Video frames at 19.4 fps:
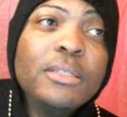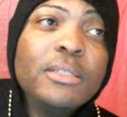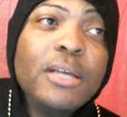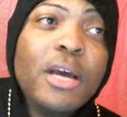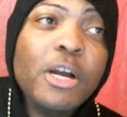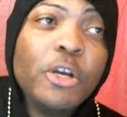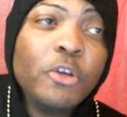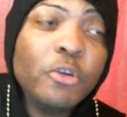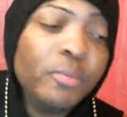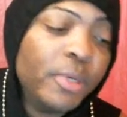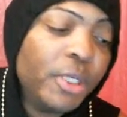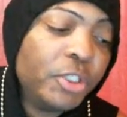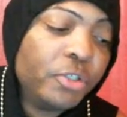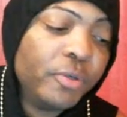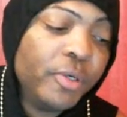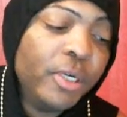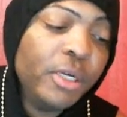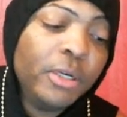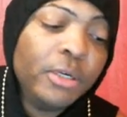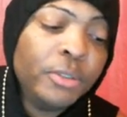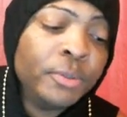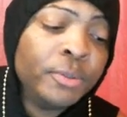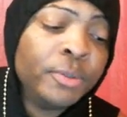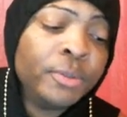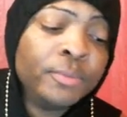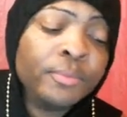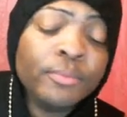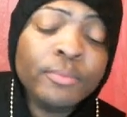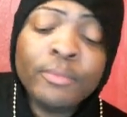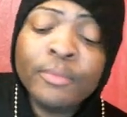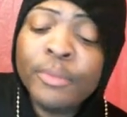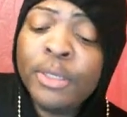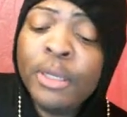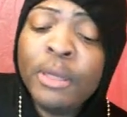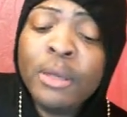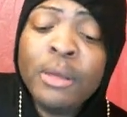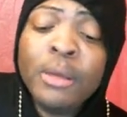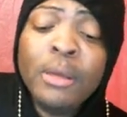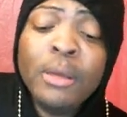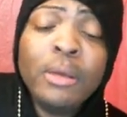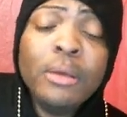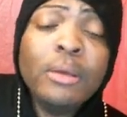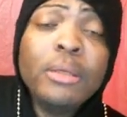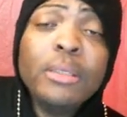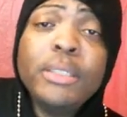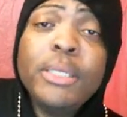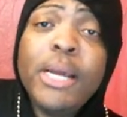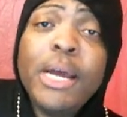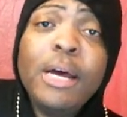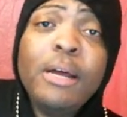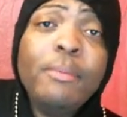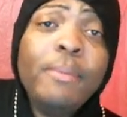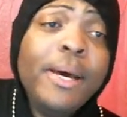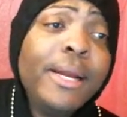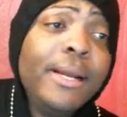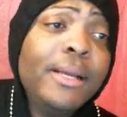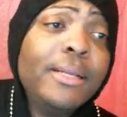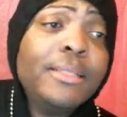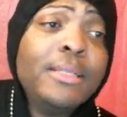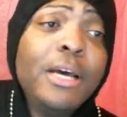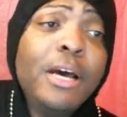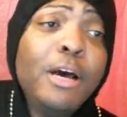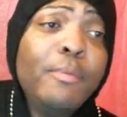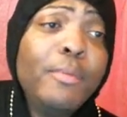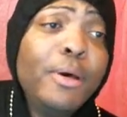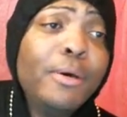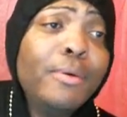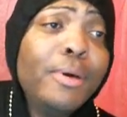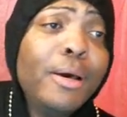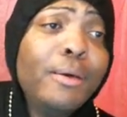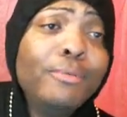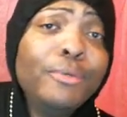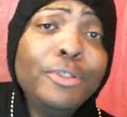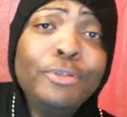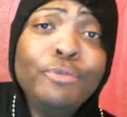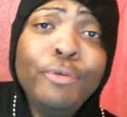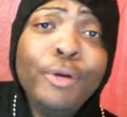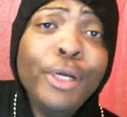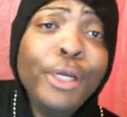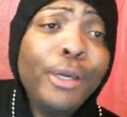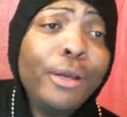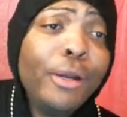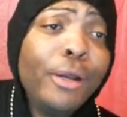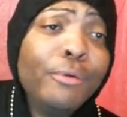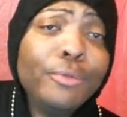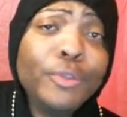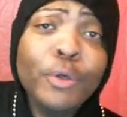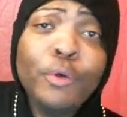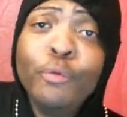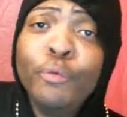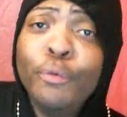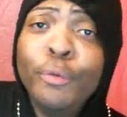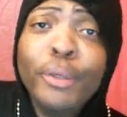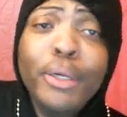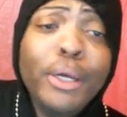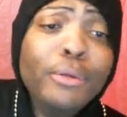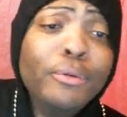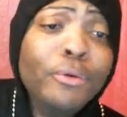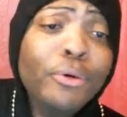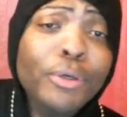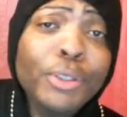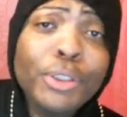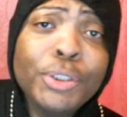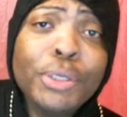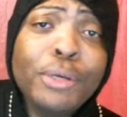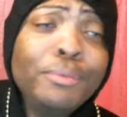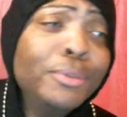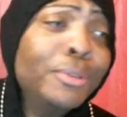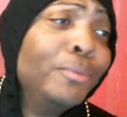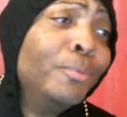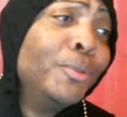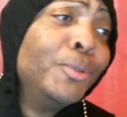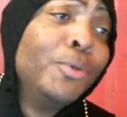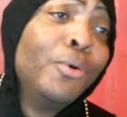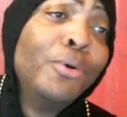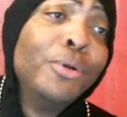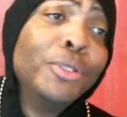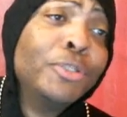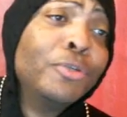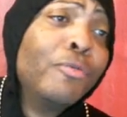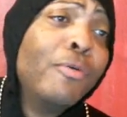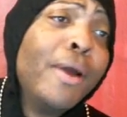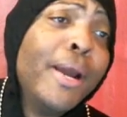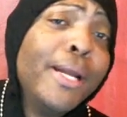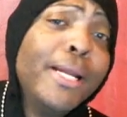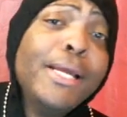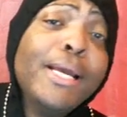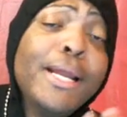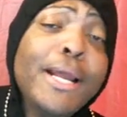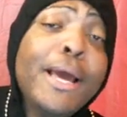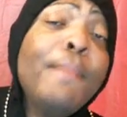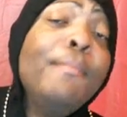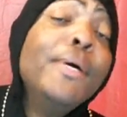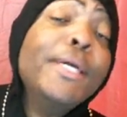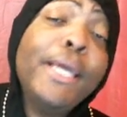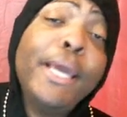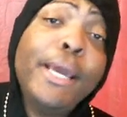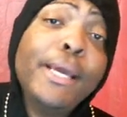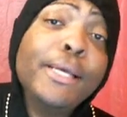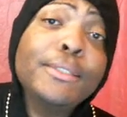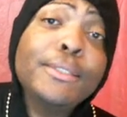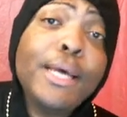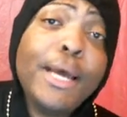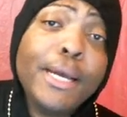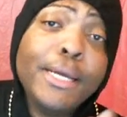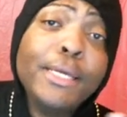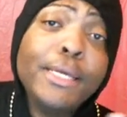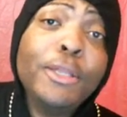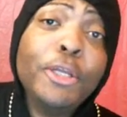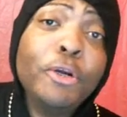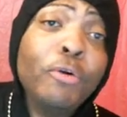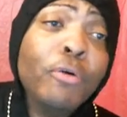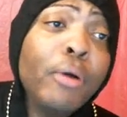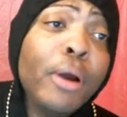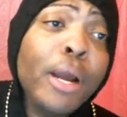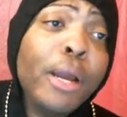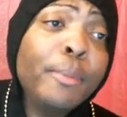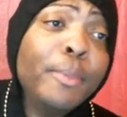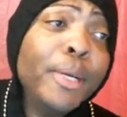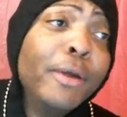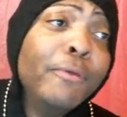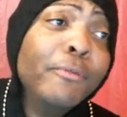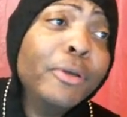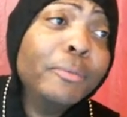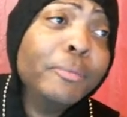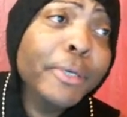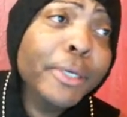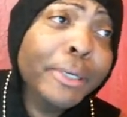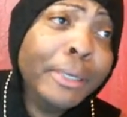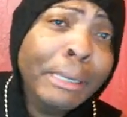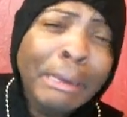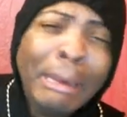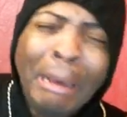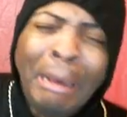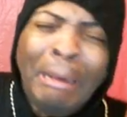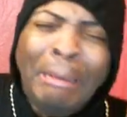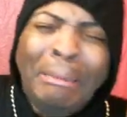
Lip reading: the documentary goes, child, by that time I was drinking, I was over it. I was all this crying, and I'm a Cancer. I get to crying, but every minute,